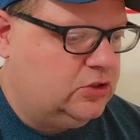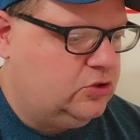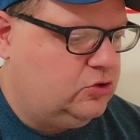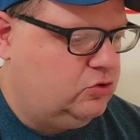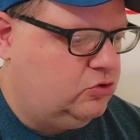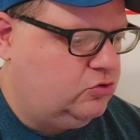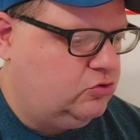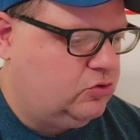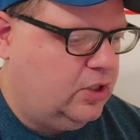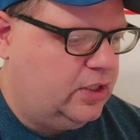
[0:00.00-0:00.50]
and
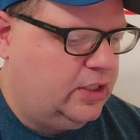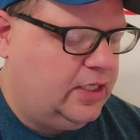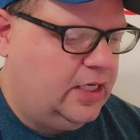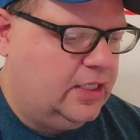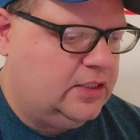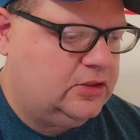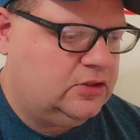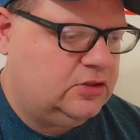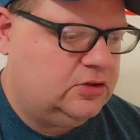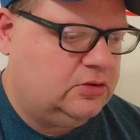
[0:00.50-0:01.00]
2
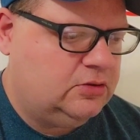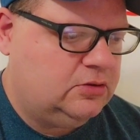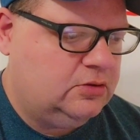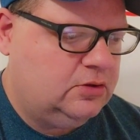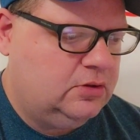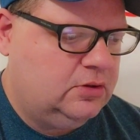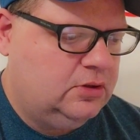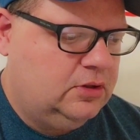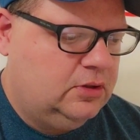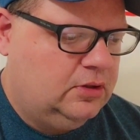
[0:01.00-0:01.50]
strikeouts.
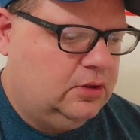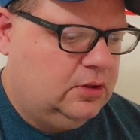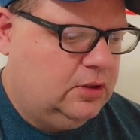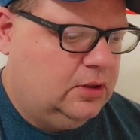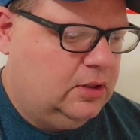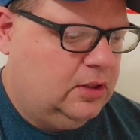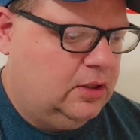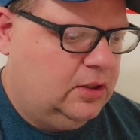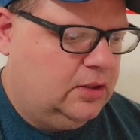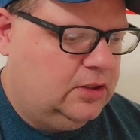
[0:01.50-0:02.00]

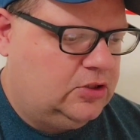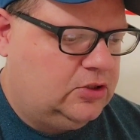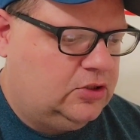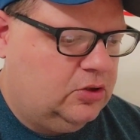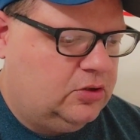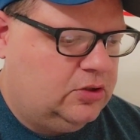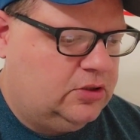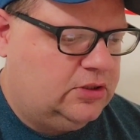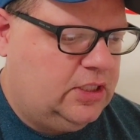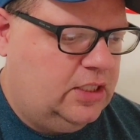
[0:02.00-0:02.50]
Let's
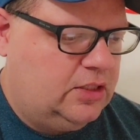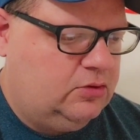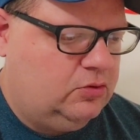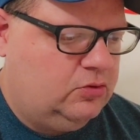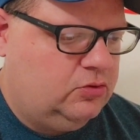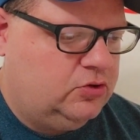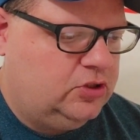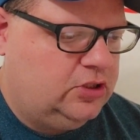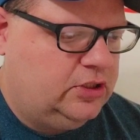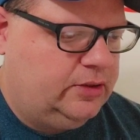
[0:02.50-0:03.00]
go to St.
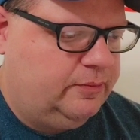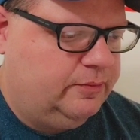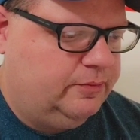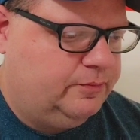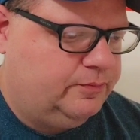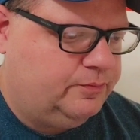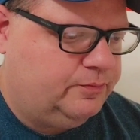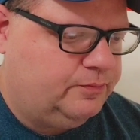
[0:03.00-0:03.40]
Lucie.